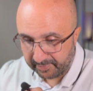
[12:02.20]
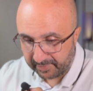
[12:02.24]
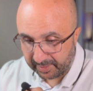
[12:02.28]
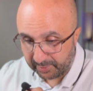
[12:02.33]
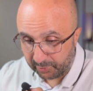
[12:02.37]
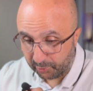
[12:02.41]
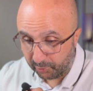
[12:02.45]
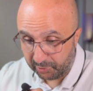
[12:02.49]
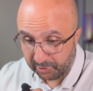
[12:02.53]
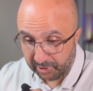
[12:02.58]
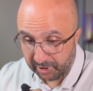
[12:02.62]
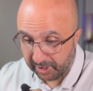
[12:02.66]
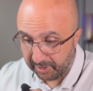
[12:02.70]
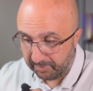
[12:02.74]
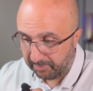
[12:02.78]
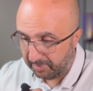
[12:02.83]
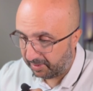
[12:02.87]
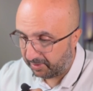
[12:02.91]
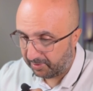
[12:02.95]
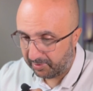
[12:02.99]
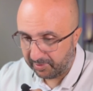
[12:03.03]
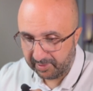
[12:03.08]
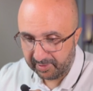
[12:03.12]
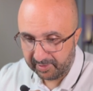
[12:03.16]
Don't cheat
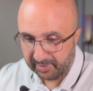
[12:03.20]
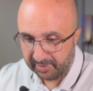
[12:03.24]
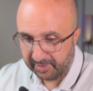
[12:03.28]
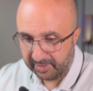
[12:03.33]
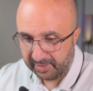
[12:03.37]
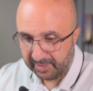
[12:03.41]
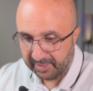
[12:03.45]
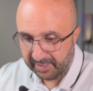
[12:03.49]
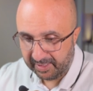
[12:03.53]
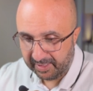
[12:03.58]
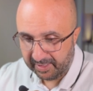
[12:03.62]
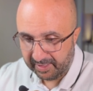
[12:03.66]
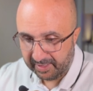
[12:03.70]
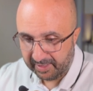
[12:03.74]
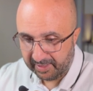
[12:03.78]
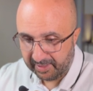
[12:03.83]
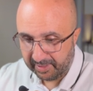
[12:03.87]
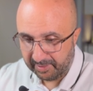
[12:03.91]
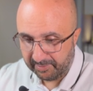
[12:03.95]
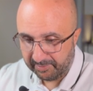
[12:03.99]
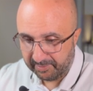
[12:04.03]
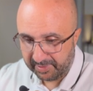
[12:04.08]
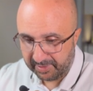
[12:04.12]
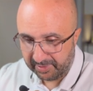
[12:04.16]
because,
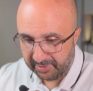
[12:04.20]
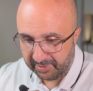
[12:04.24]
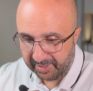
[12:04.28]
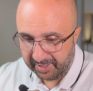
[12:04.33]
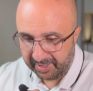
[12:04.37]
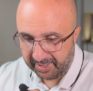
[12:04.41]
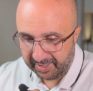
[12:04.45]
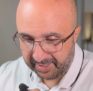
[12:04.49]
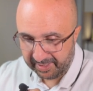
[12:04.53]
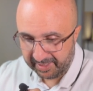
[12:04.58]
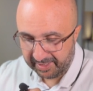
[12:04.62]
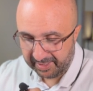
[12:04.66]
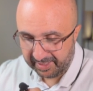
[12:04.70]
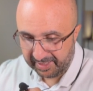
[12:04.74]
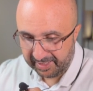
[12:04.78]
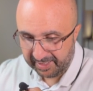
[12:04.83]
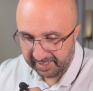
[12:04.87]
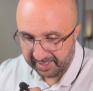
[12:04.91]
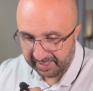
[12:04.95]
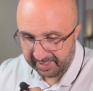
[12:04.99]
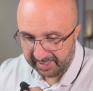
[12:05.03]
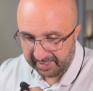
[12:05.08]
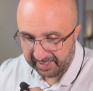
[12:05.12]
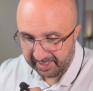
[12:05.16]
sorry.
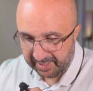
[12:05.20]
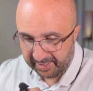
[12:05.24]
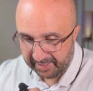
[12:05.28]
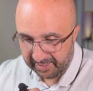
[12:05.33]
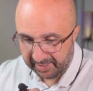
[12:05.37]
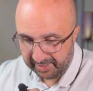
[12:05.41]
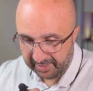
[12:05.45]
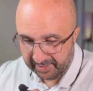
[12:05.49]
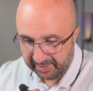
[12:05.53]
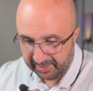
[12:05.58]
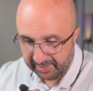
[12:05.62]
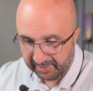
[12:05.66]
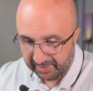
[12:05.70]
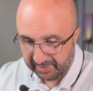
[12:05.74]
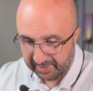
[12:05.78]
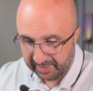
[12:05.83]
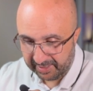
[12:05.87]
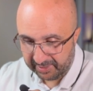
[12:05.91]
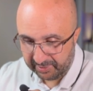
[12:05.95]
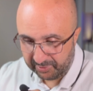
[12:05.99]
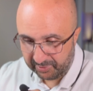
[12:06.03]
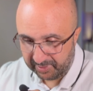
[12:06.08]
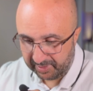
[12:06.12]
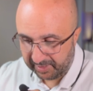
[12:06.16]

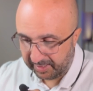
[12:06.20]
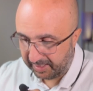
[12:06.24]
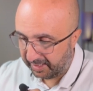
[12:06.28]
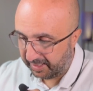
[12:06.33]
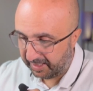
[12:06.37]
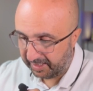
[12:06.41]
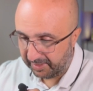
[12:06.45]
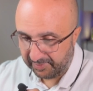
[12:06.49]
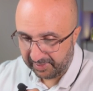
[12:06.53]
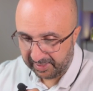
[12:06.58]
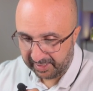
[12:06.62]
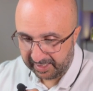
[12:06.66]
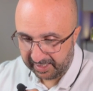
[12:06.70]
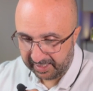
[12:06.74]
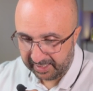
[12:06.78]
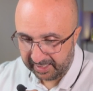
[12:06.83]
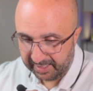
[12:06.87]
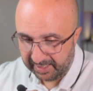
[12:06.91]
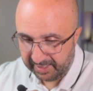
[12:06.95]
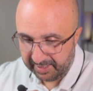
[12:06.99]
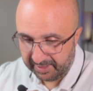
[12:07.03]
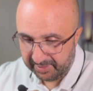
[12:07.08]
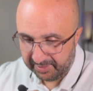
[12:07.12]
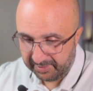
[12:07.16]
Let's just clear if I can
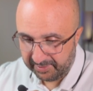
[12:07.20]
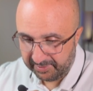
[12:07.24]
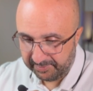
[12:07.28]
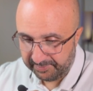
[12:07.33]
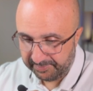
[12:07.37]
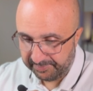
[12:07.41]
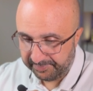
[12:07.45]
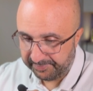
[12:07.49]
clear.